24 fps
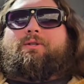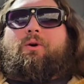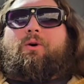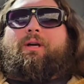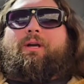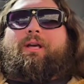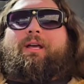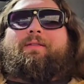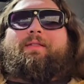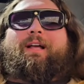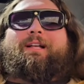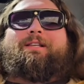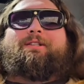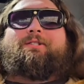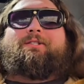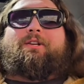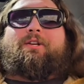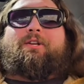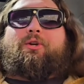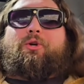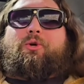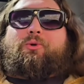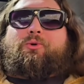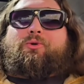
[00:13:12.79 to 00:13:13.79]
so again, that's
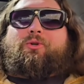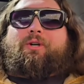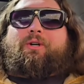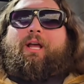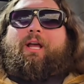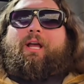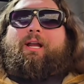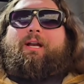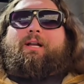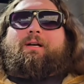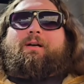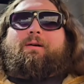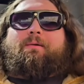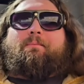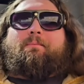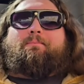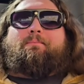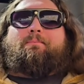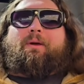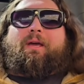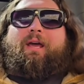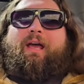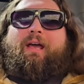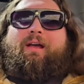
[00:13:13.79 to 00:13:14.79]
the user data,
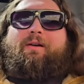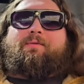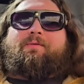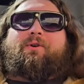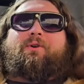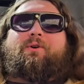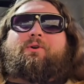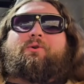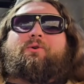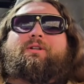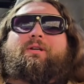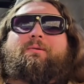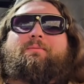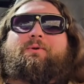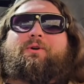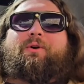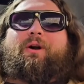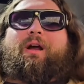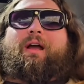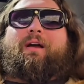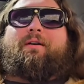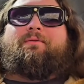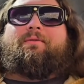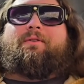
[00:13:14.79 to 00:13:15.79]
behavioral,
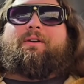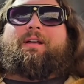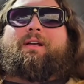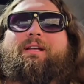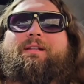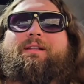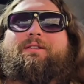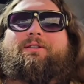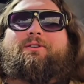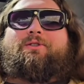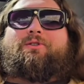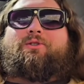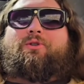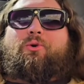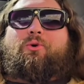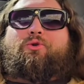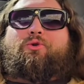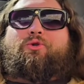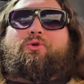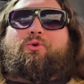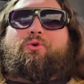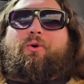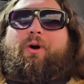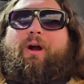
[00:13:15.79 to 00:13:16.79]
demographic, and
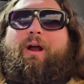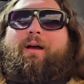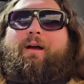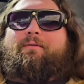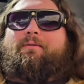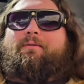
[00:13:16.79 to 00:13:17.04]
social